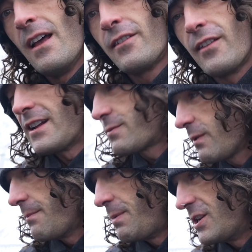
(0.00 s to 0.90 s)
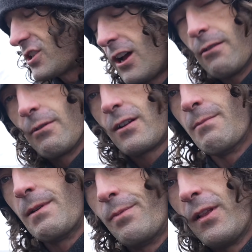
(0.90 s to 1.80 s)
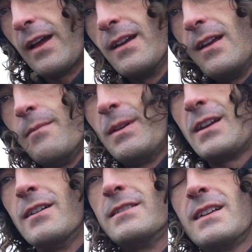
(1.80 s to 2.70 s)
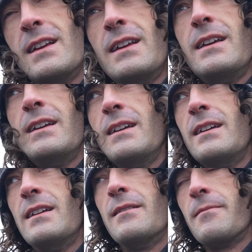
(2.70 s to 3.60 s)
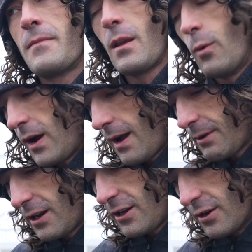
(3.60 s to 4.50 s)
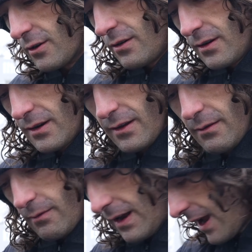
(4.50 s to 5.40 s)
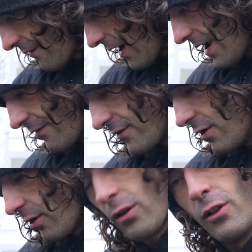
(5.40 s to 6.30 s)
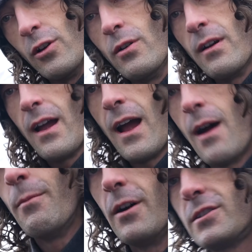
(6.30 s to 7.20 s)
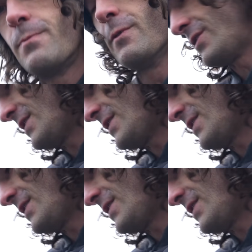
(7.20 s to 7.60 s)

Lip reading: So that's where the pinch collar would come into play, because what I'm going to do, I have no clue how much Bruce